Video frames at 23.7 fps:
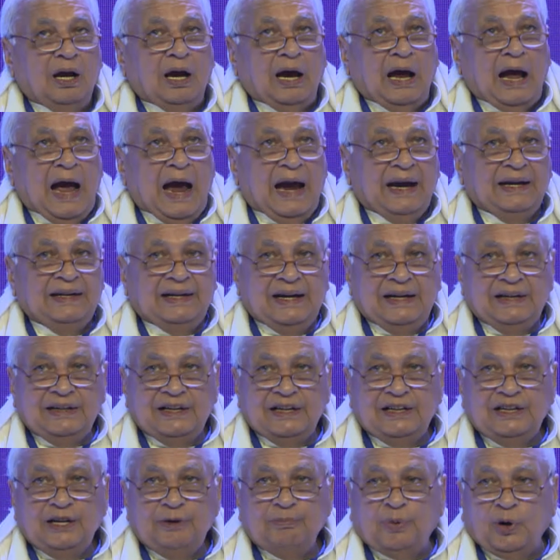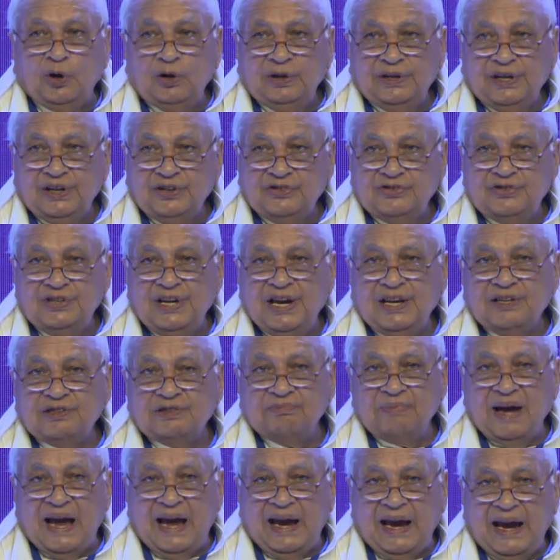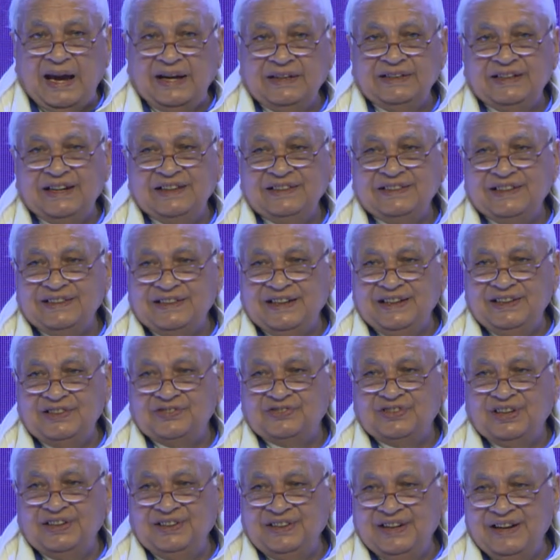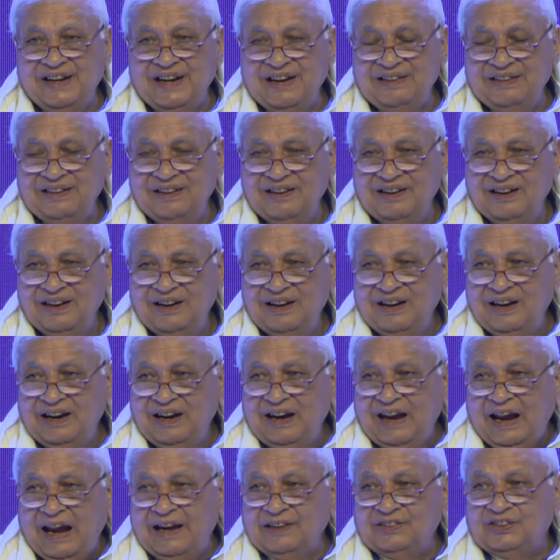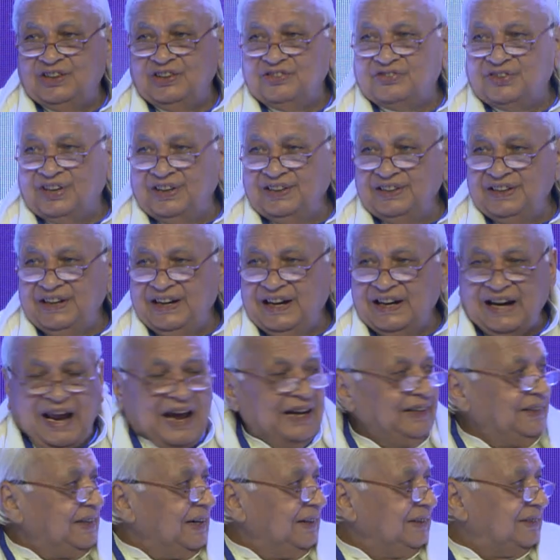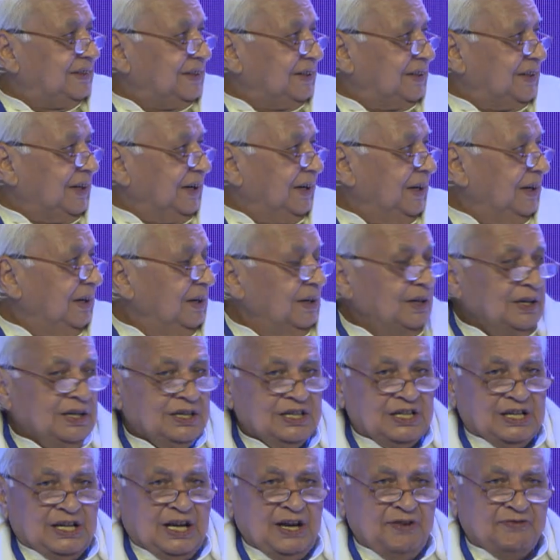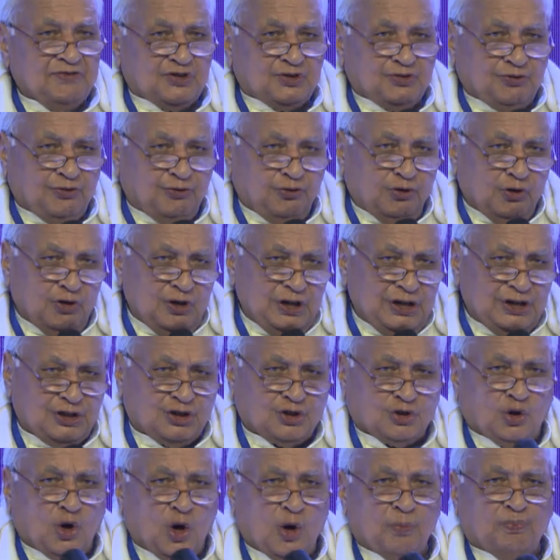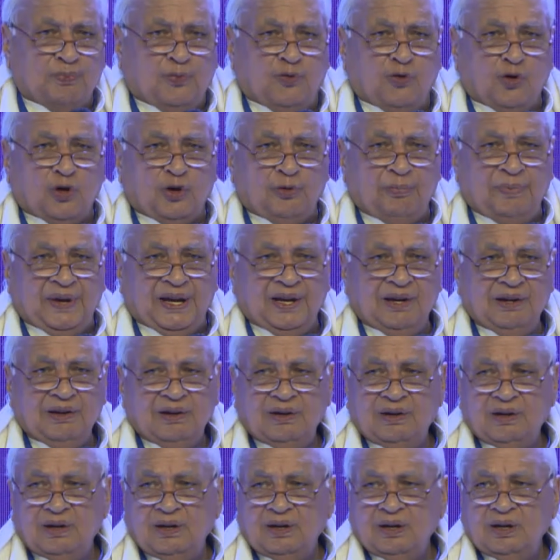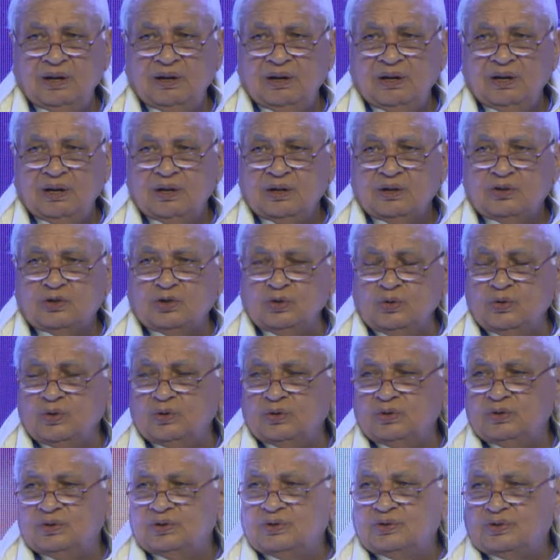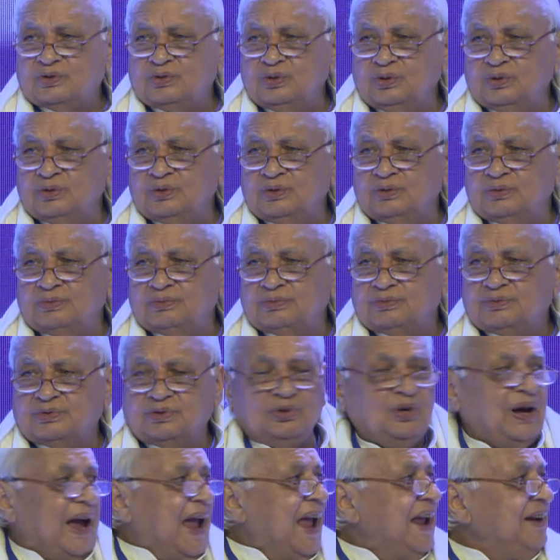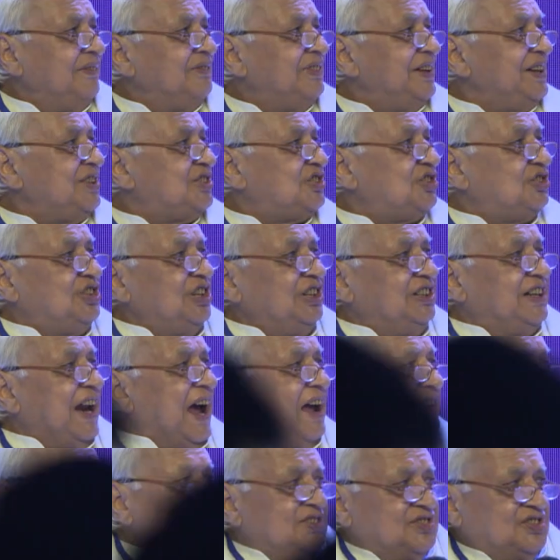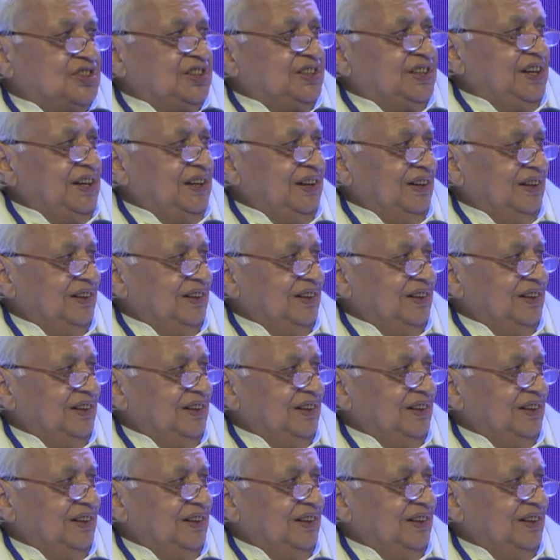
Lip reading: Identity politics, yes, my identity is Indian. And this Indian identity gives full scope for me to enrich the diversity.